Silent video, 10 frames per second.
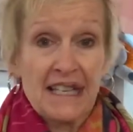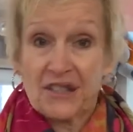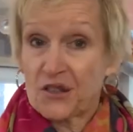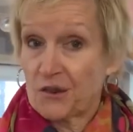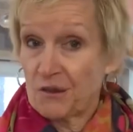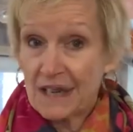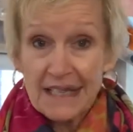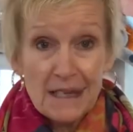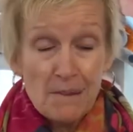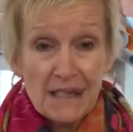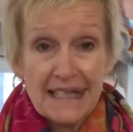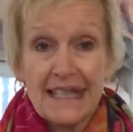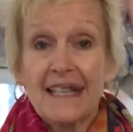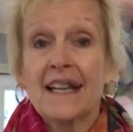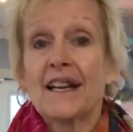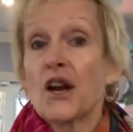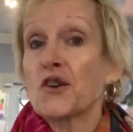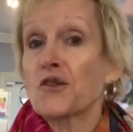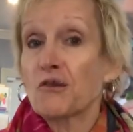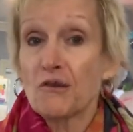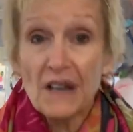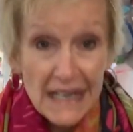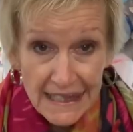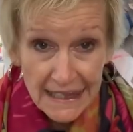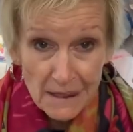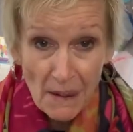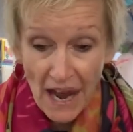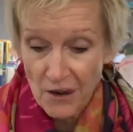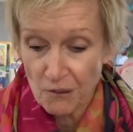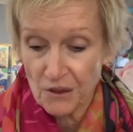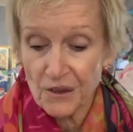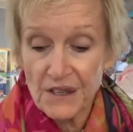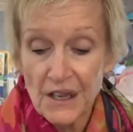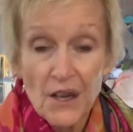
is crazy busy, crazy back ordered.